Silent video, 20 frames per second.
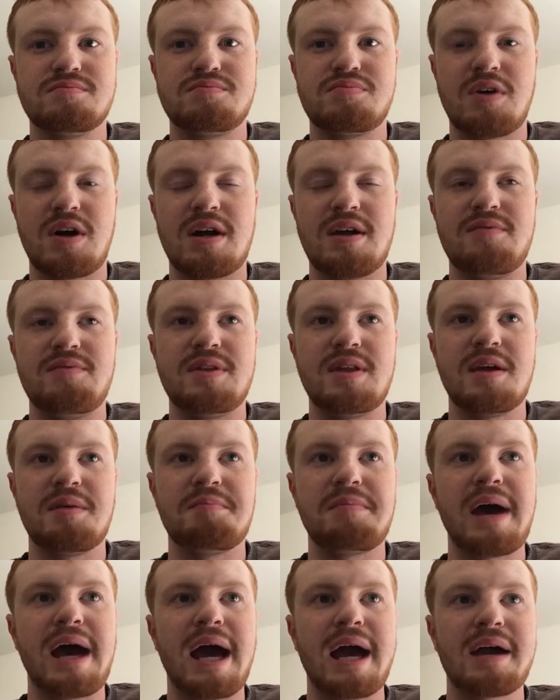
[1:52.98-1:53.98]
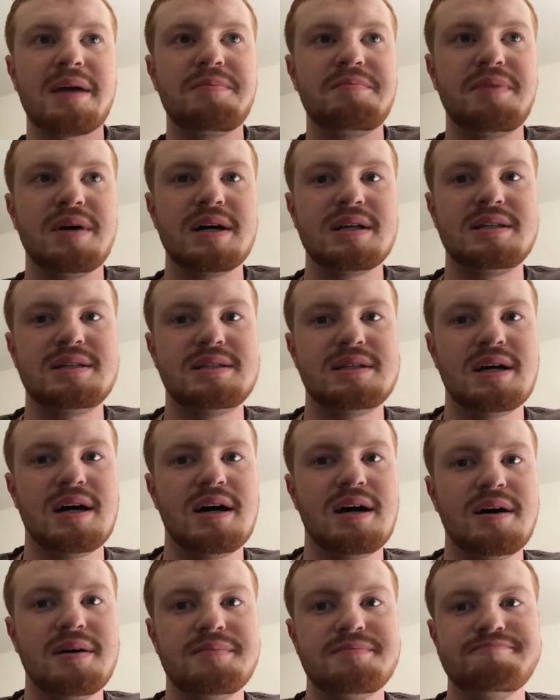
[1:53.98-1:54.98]
brought everything back. But,
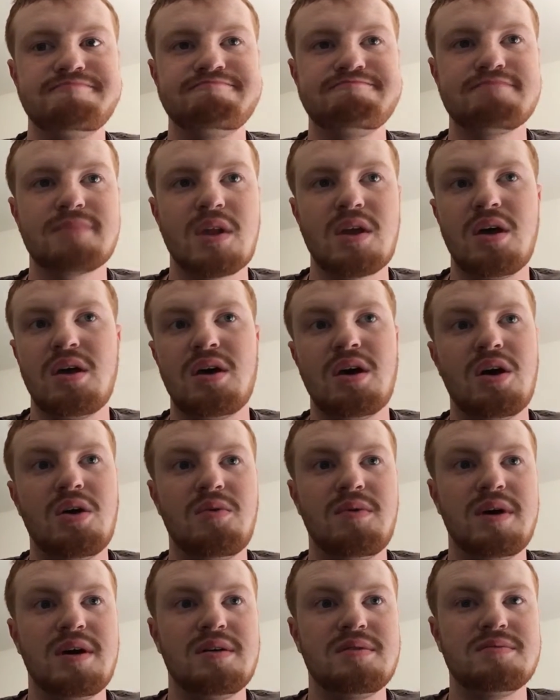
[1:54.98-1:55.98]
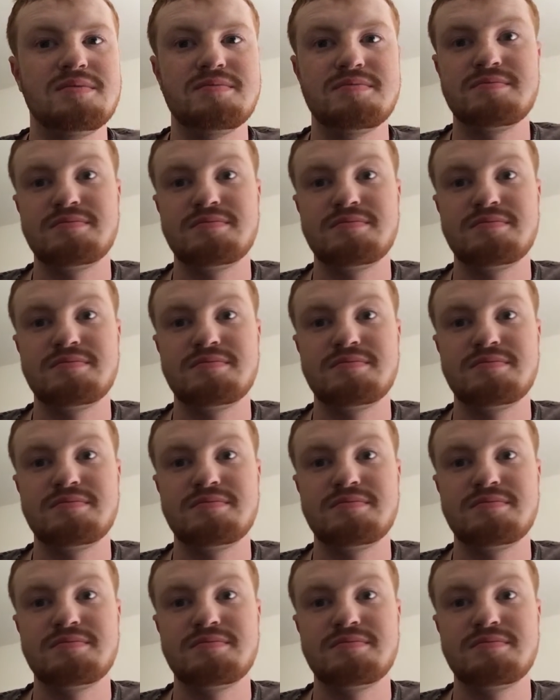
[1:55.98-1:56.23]
oh well.